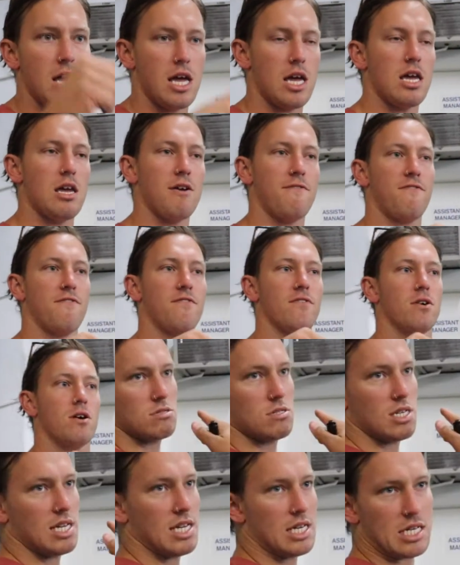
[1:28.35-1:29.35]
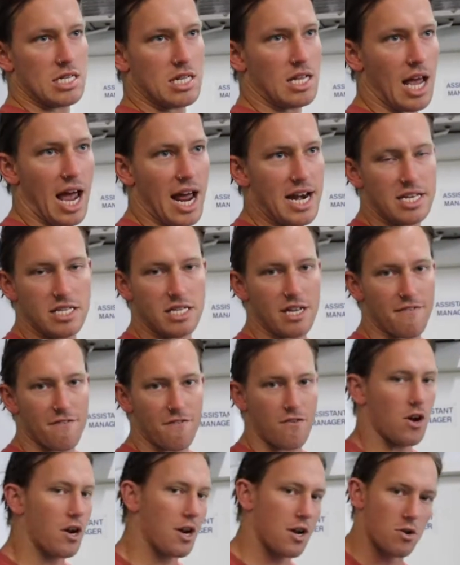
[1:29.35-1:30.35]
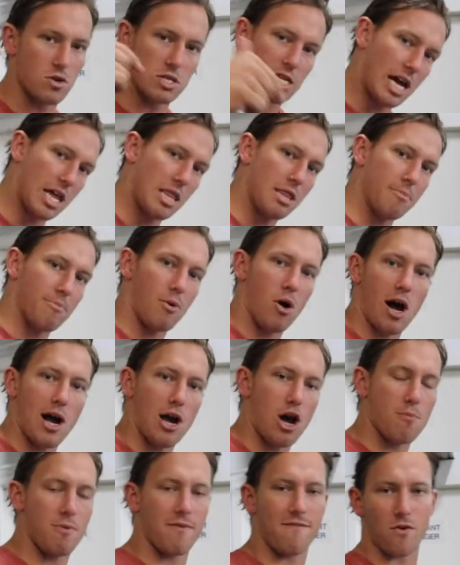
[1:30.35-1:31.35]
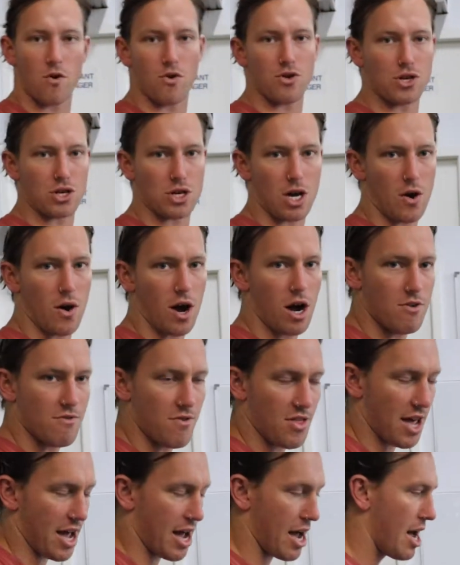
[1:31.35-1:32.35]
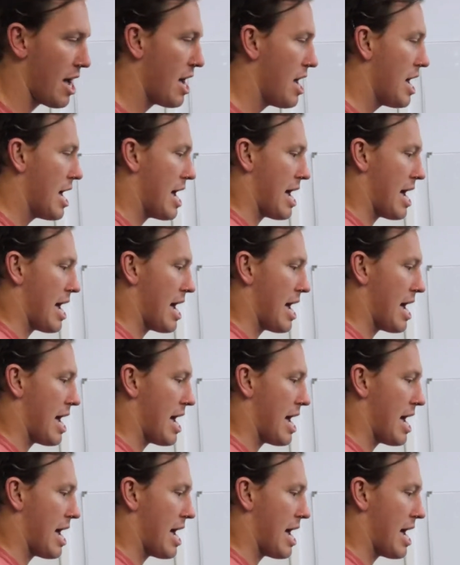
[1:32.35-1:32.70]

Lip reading: If it's any different, look down in the bio before you go over there,